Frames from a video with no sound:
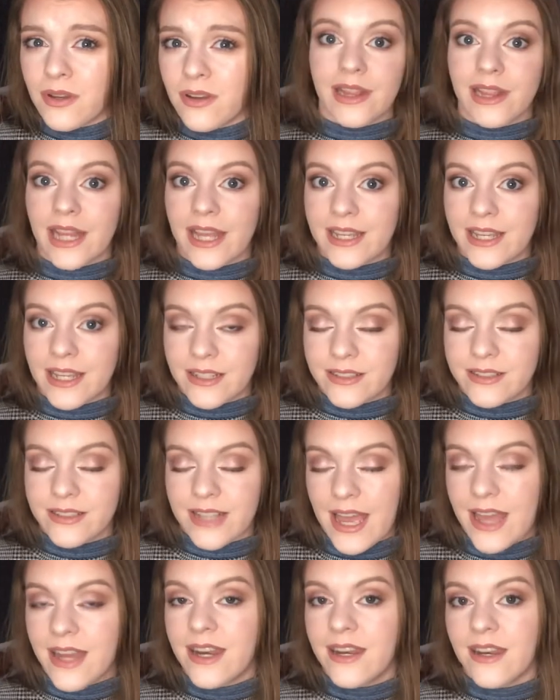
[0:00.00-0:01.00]
Like I
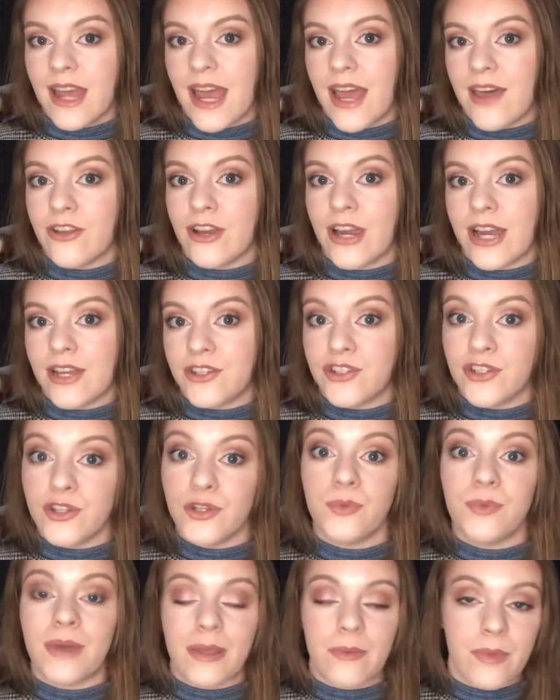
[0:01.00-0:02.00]
said, Heather had
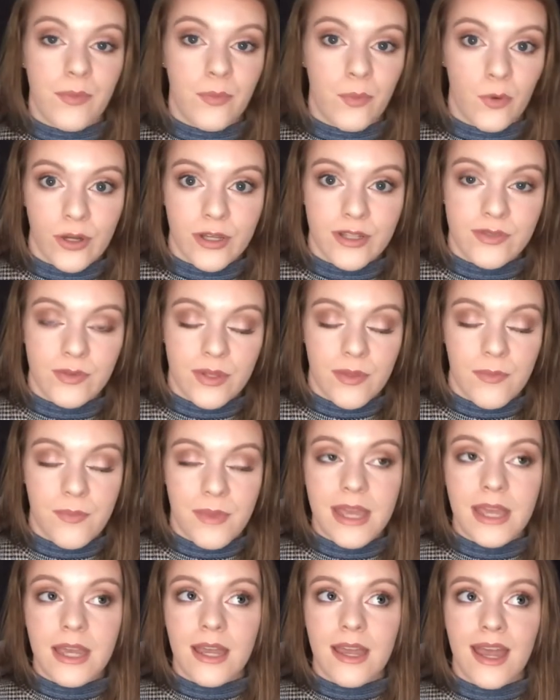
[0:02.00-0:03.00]
2 baby boys with
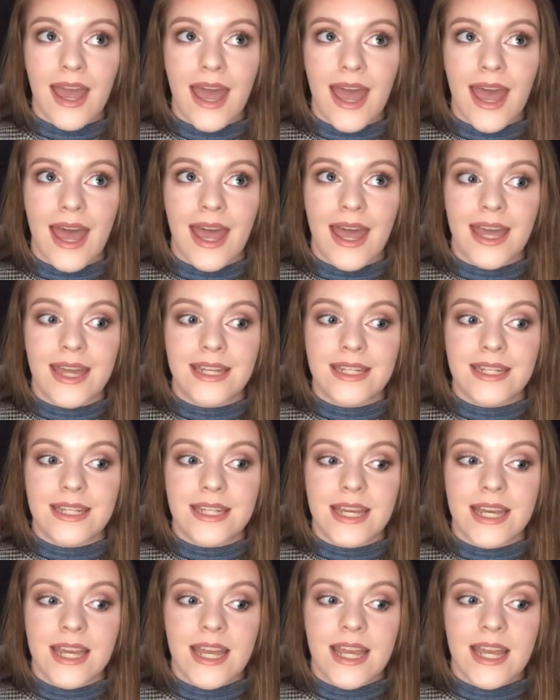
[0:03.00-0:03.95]
Mick, and